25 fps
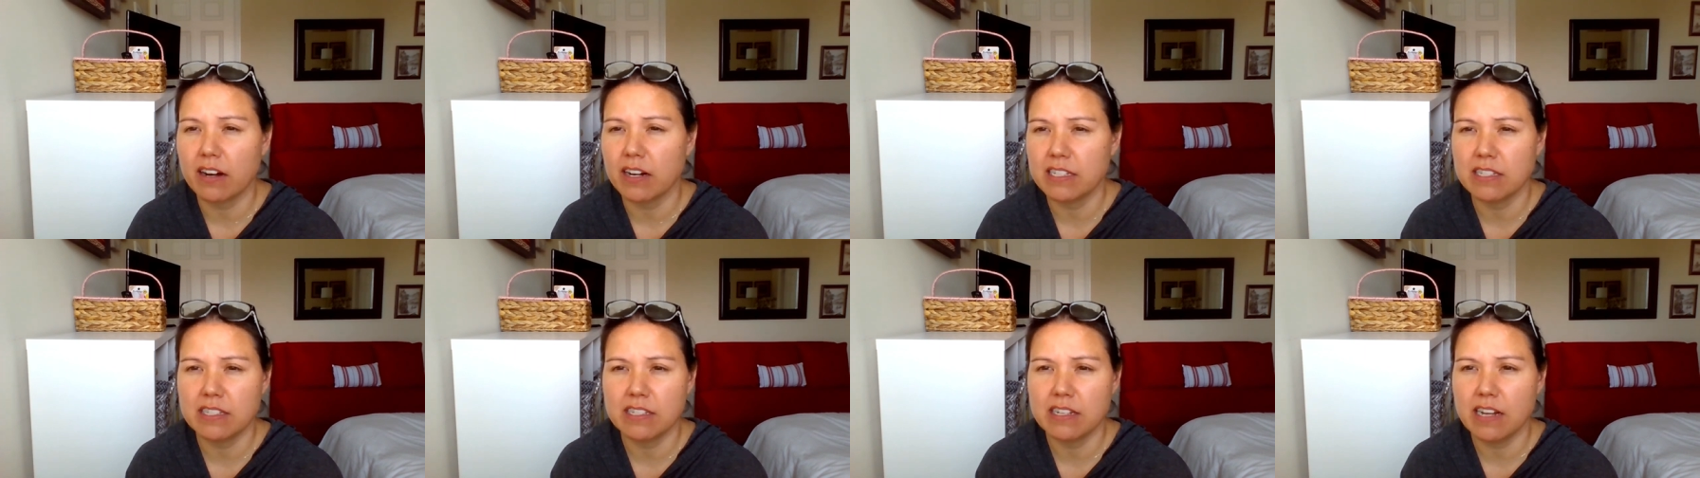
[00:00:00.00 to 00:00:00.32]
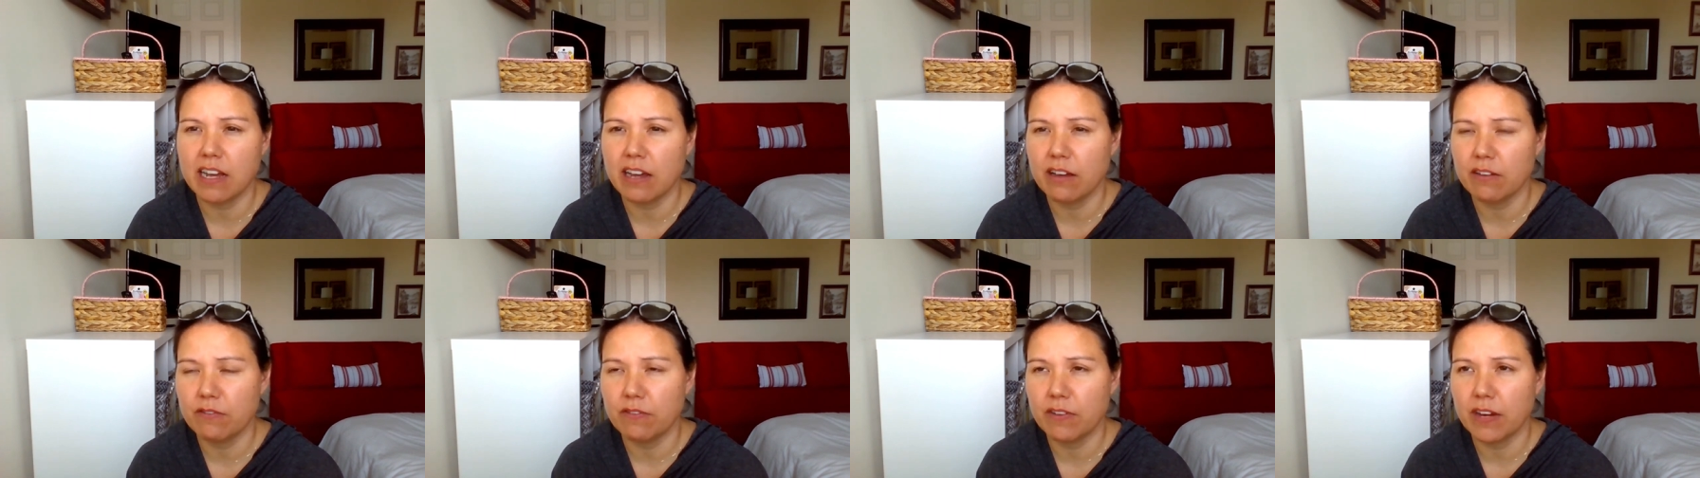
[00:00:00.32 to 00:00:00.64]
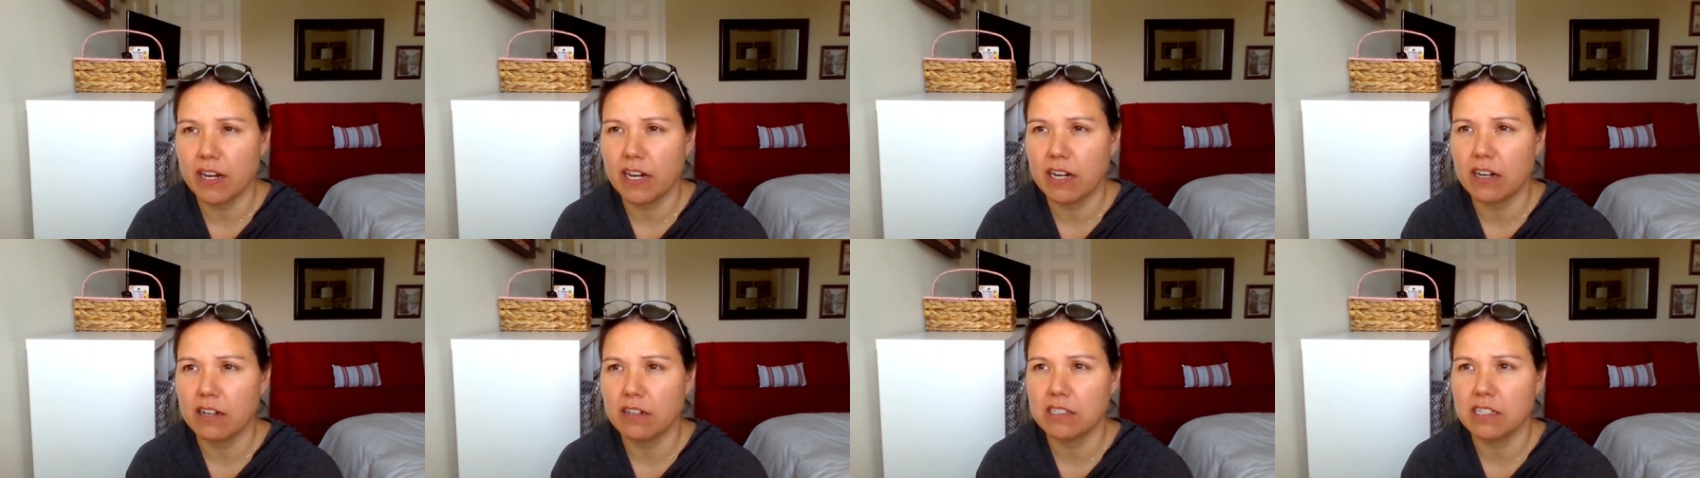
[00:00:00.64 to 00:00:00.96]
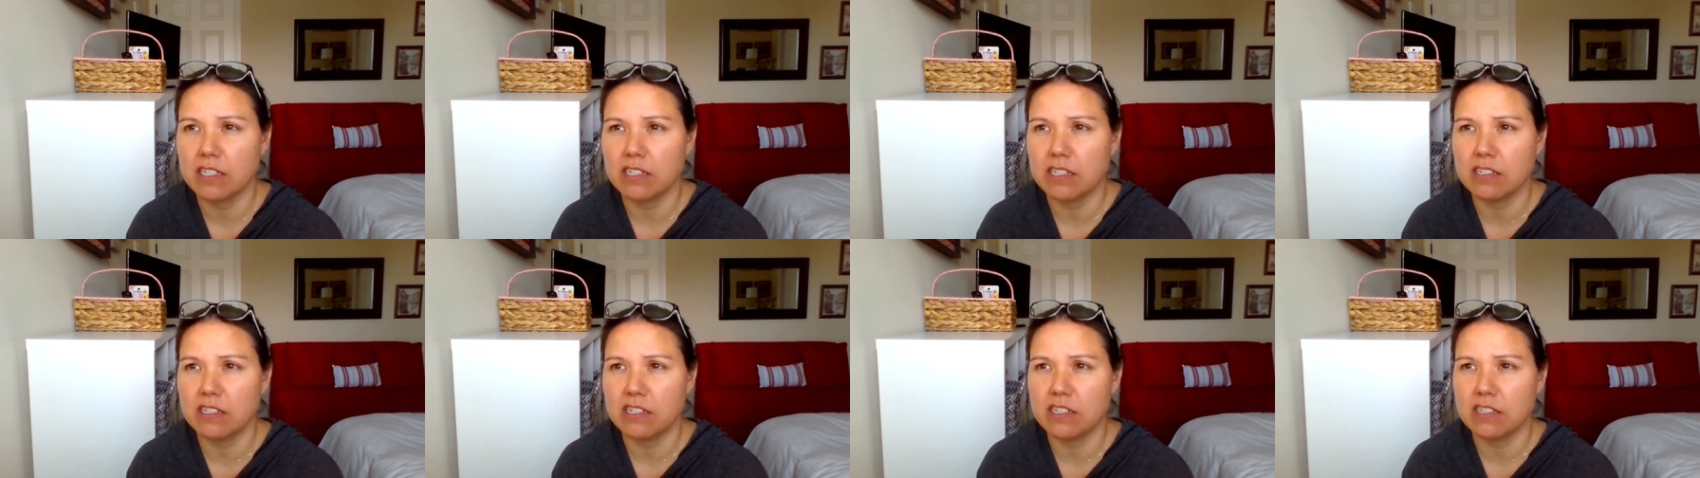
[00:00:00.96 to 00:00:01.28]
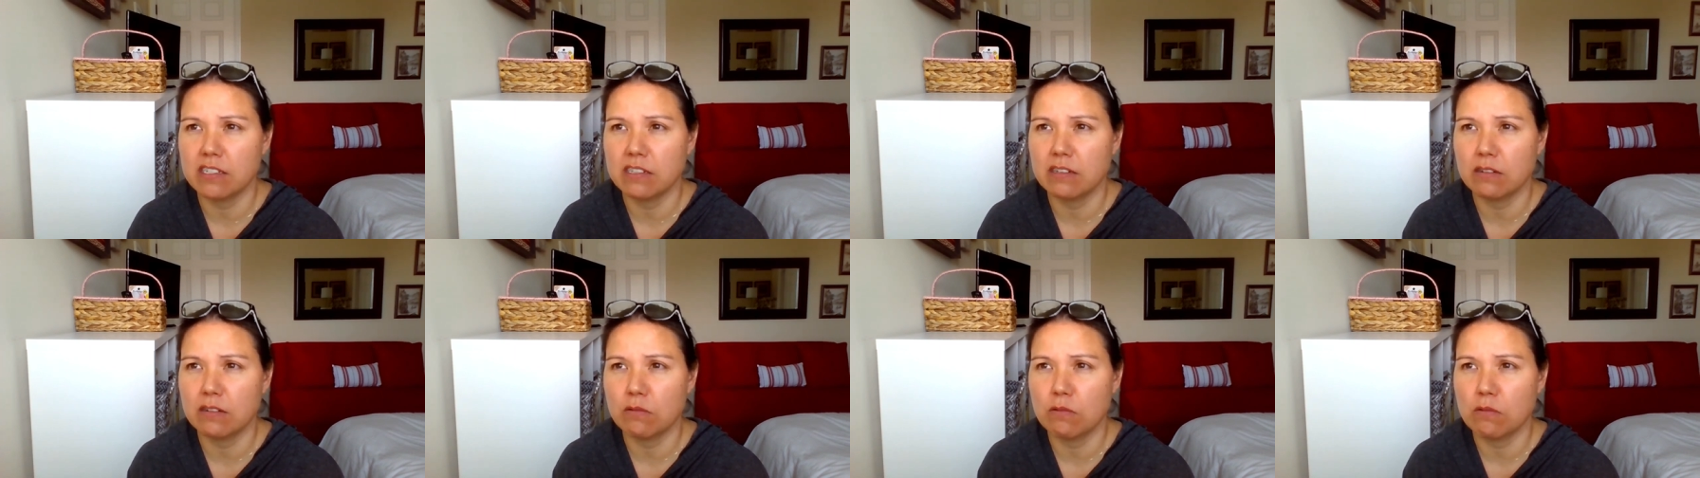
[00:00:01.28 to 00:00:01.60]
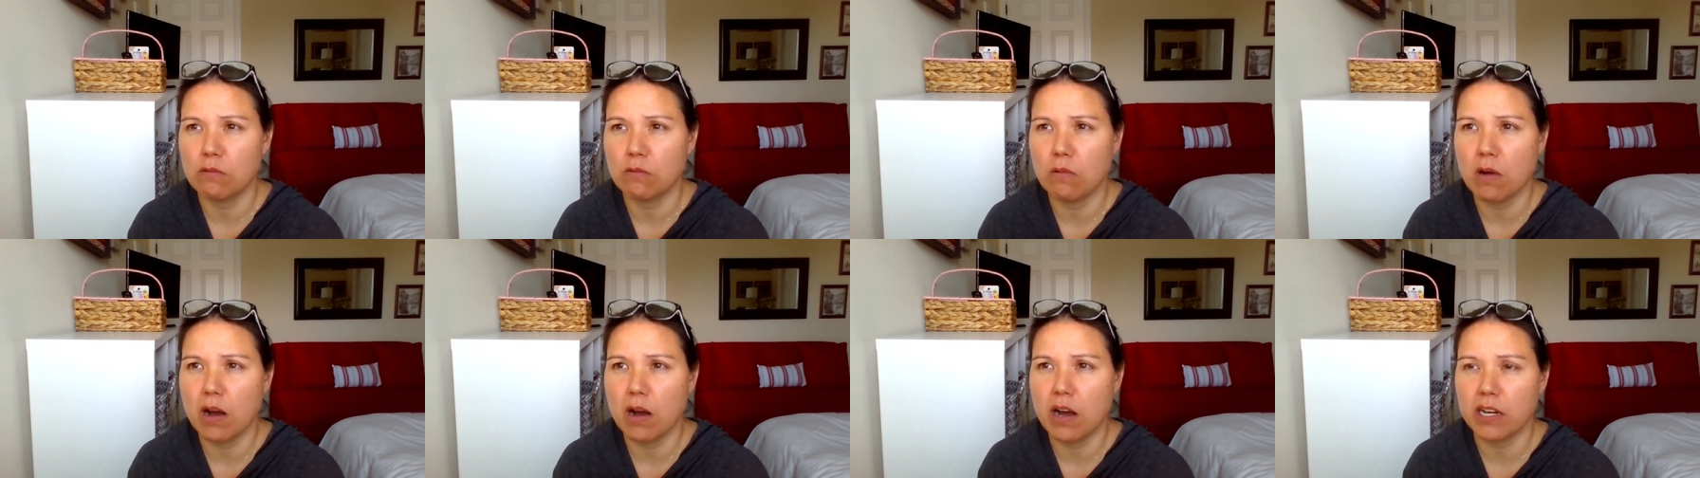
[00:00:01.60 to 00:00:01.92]
It's not fair to just
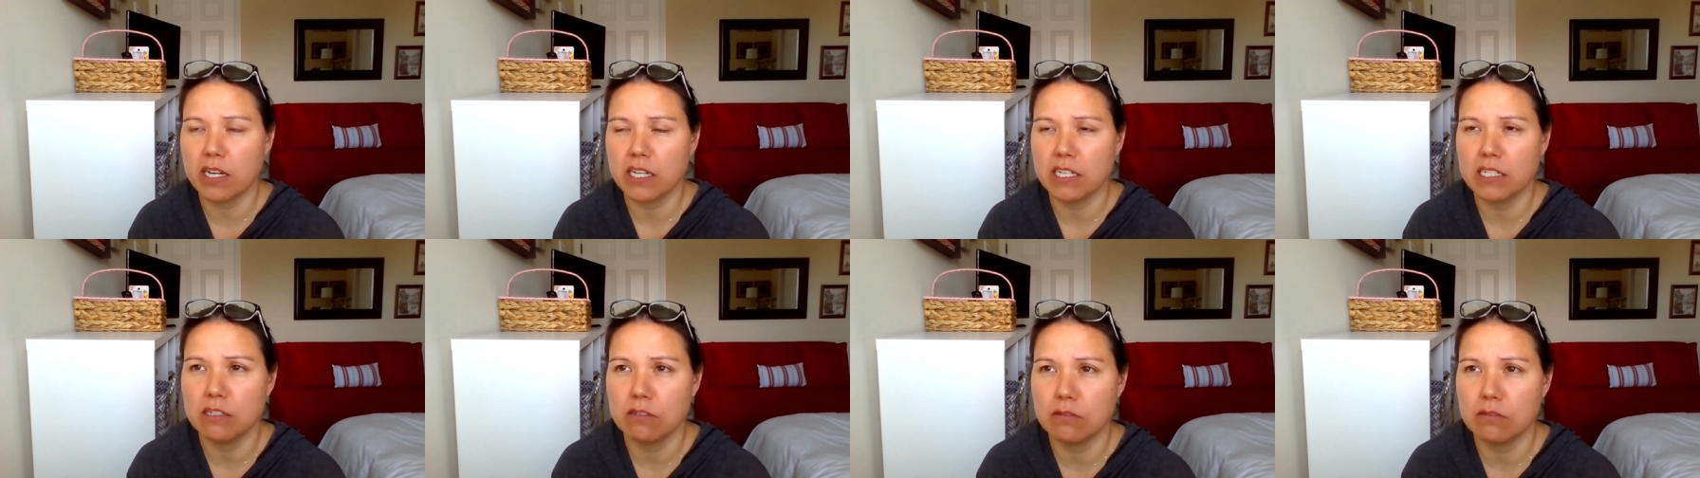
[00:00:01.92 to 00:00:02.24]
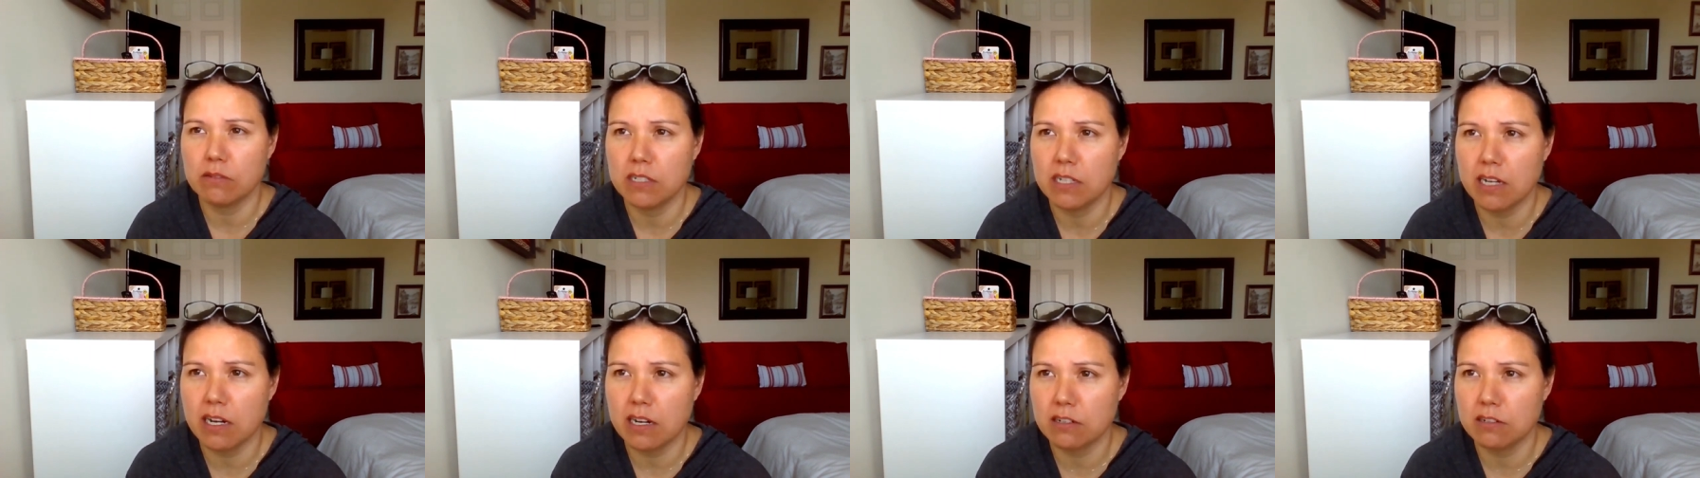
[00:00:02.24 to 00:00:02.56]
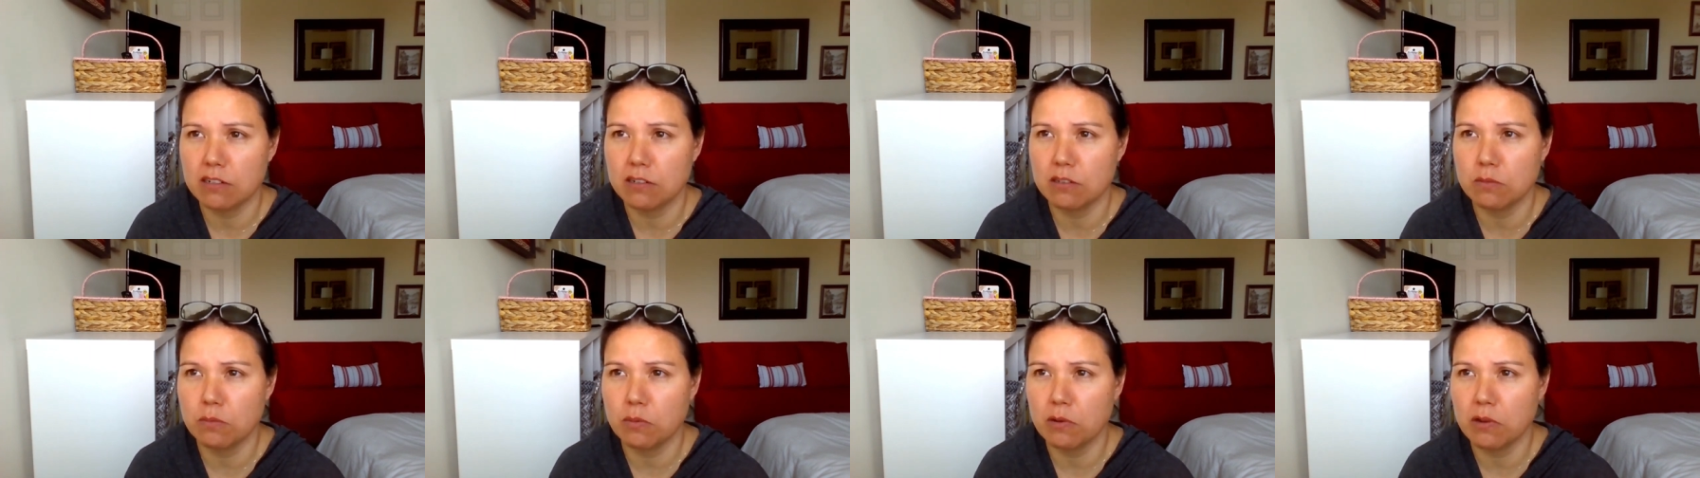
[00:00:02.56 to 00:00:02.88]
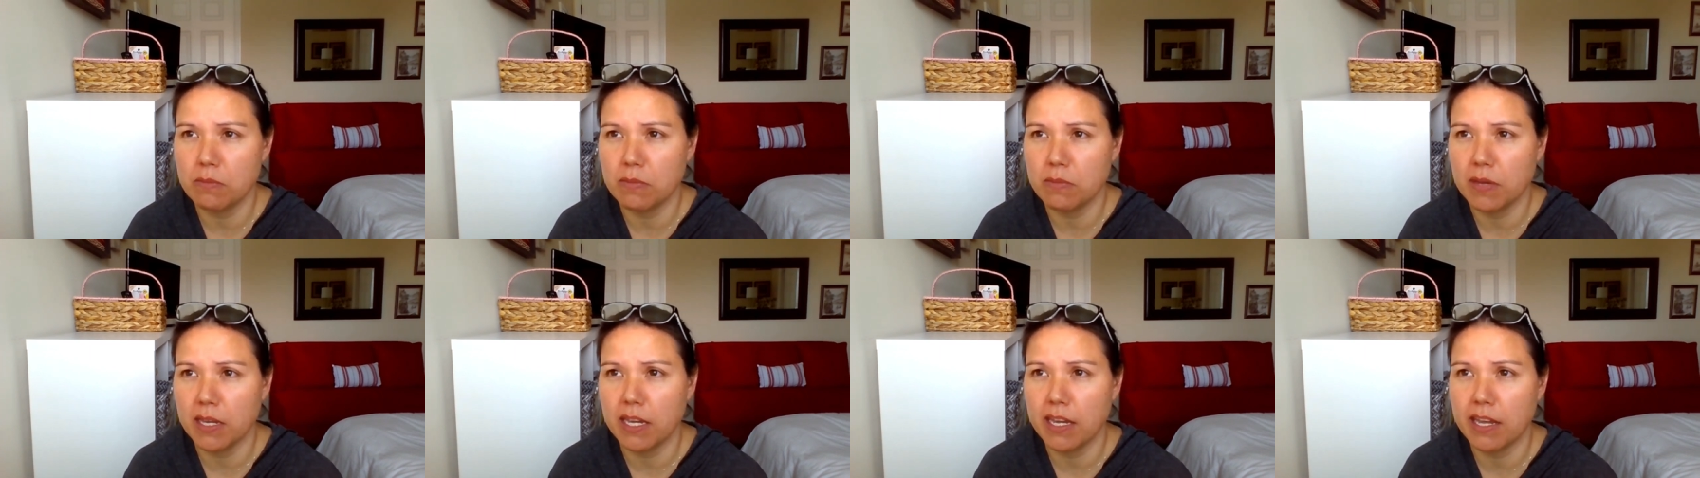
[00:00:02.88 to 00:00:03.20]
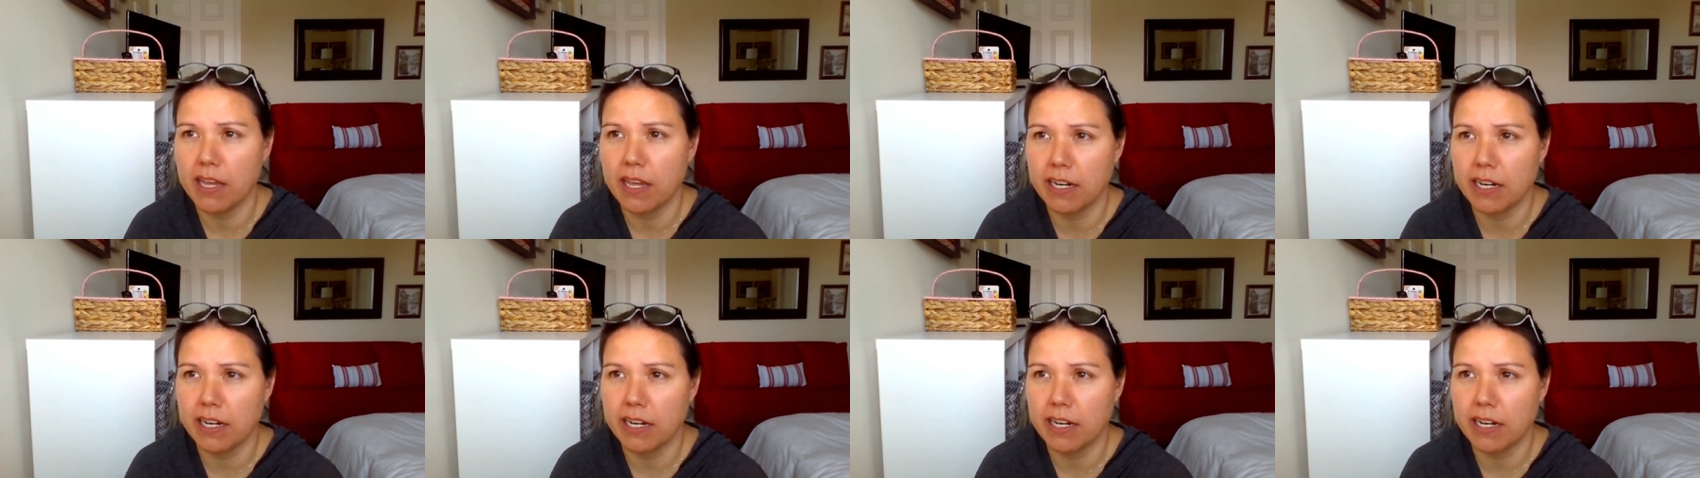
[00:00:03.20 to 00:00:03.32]
walk into a doctor's appointment